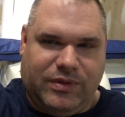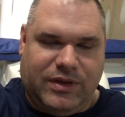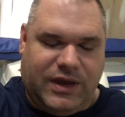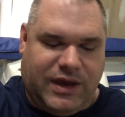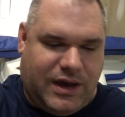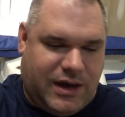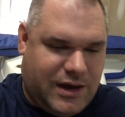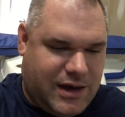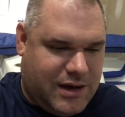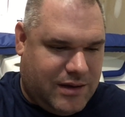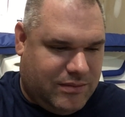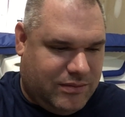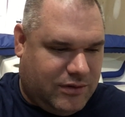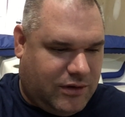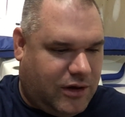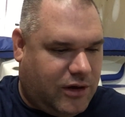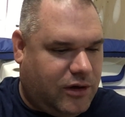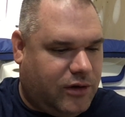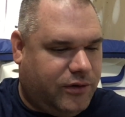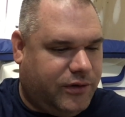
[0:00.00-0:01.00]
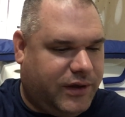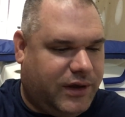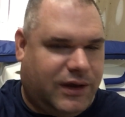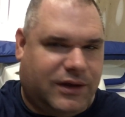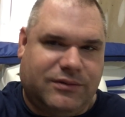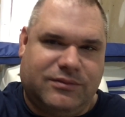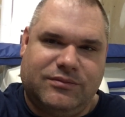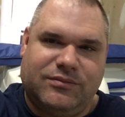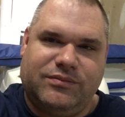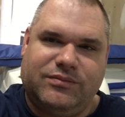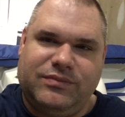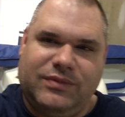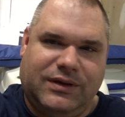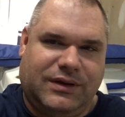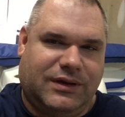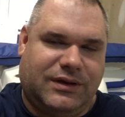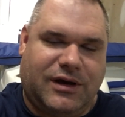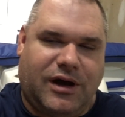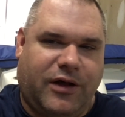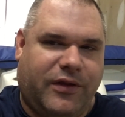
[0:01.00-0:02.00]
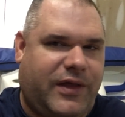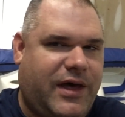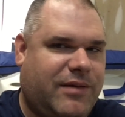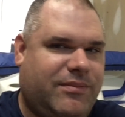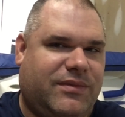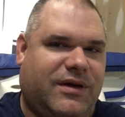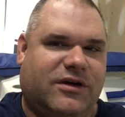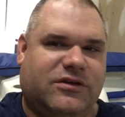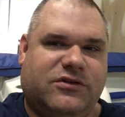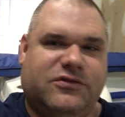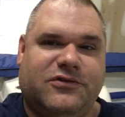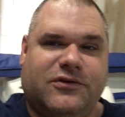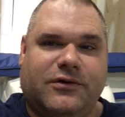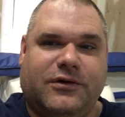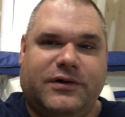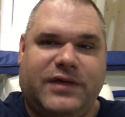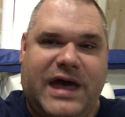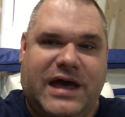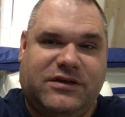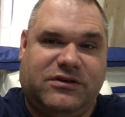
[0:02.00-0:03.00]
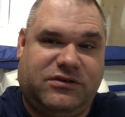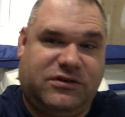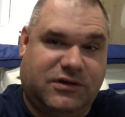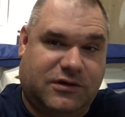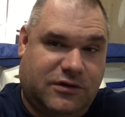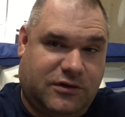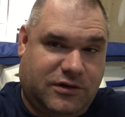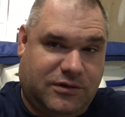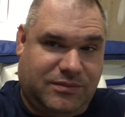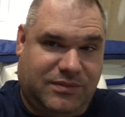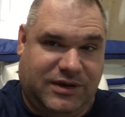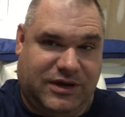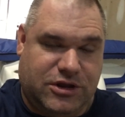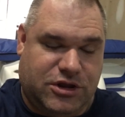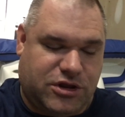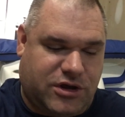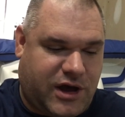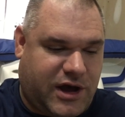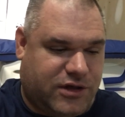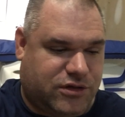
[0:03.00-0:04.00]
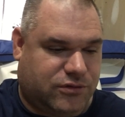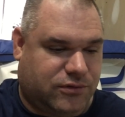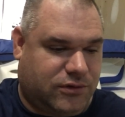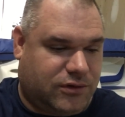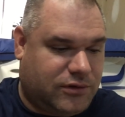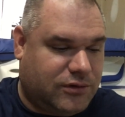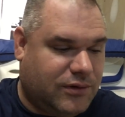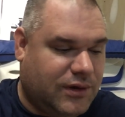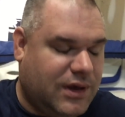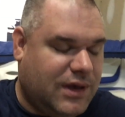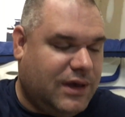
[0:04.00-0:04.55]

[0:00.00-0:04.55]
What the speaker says: hull and all that mess for that signal to be shot through.